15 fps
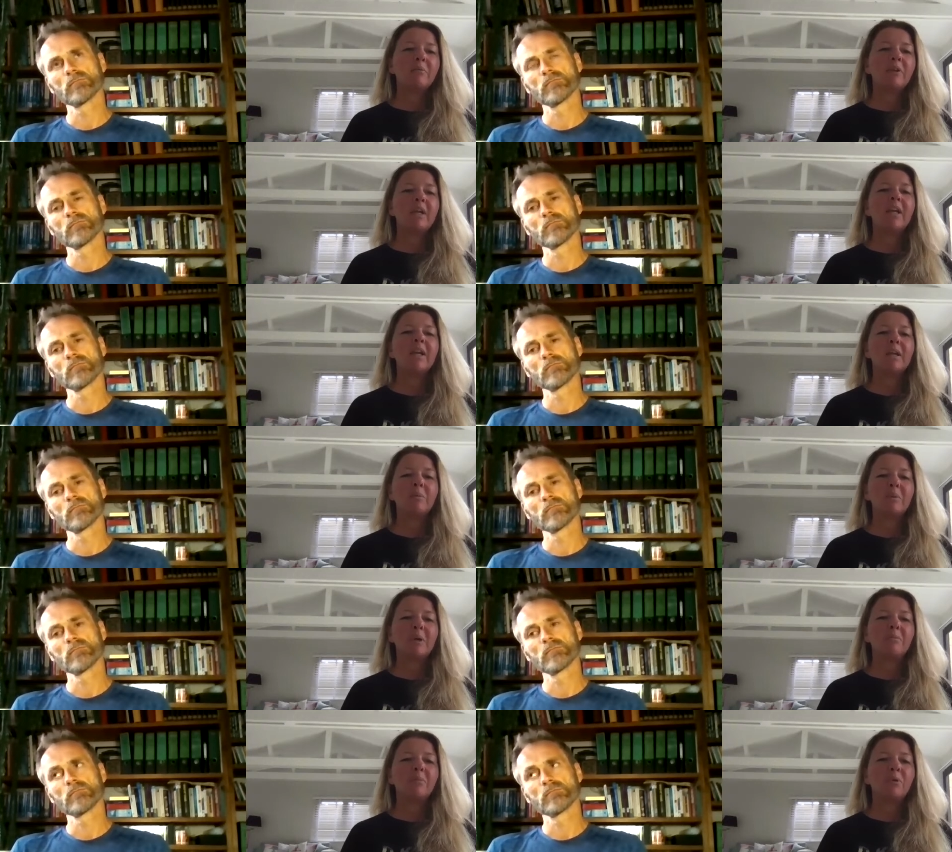Speaker 1: thinking a
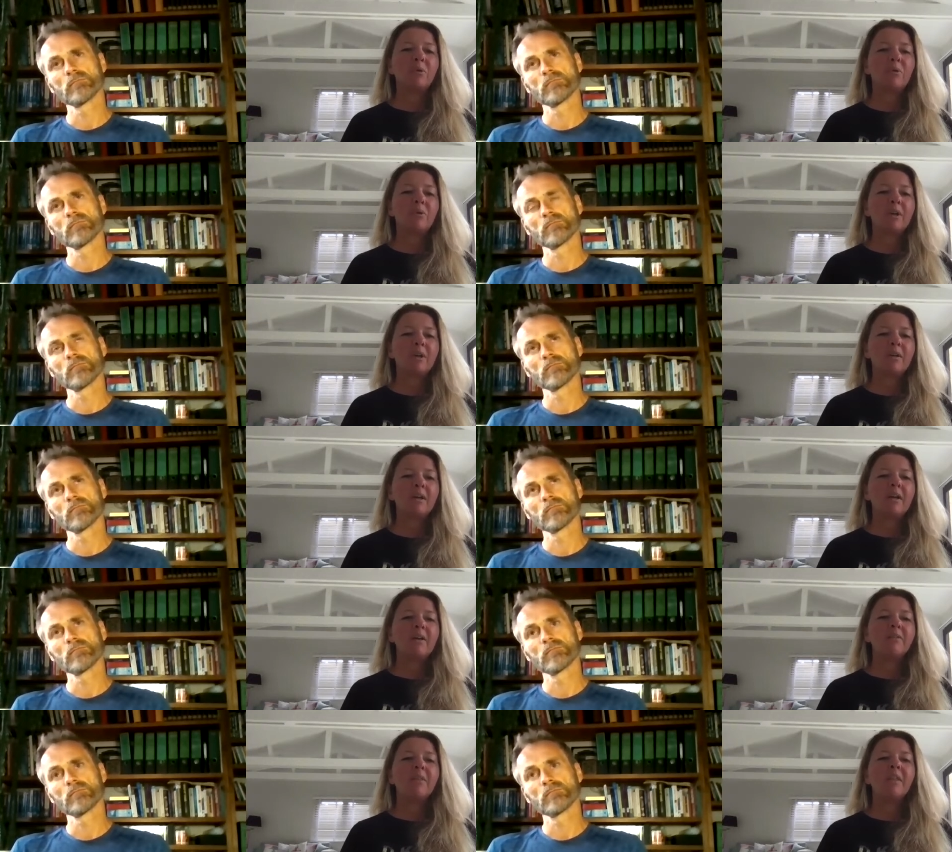bit more and
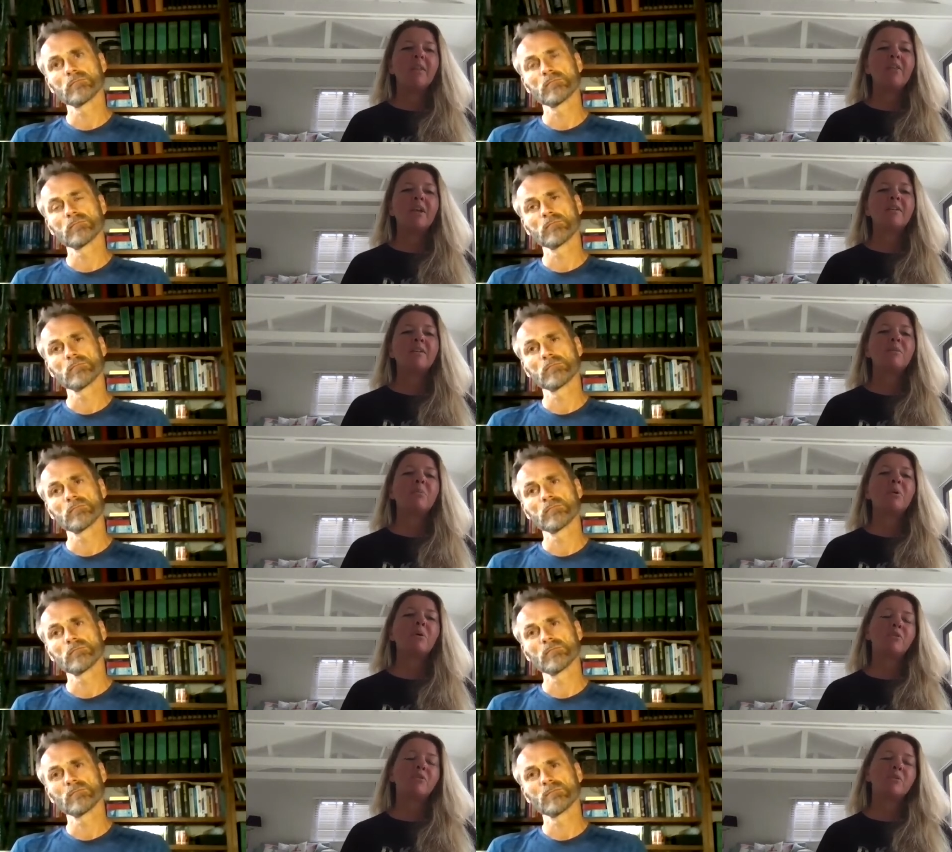that things are
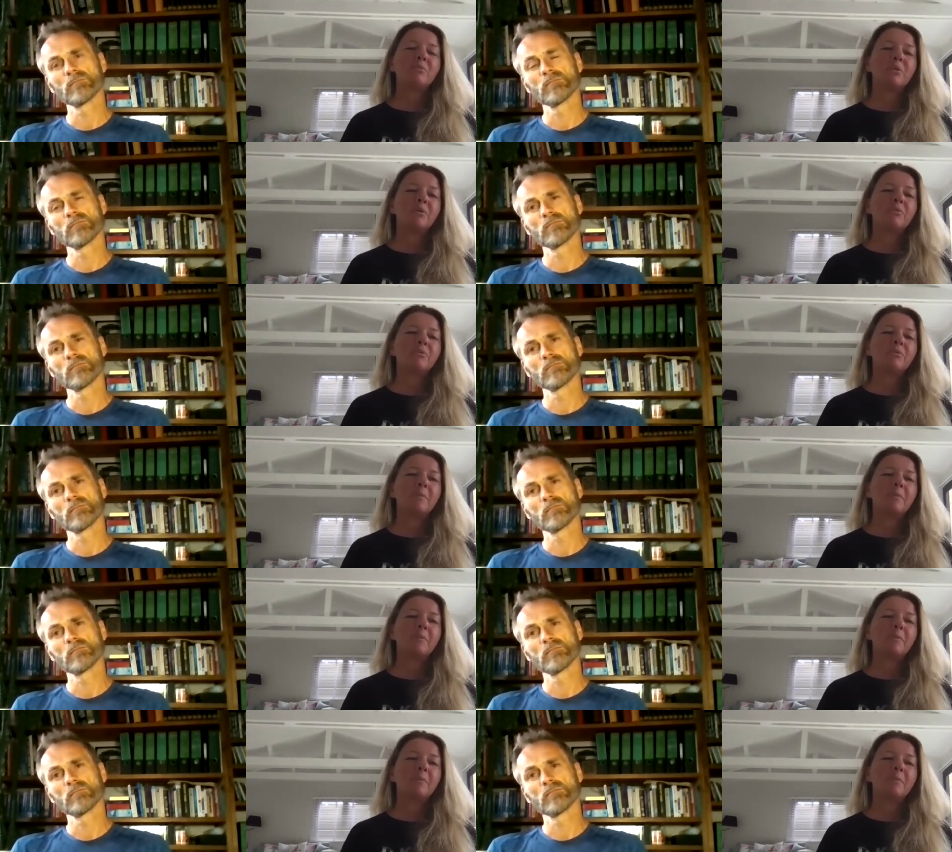possible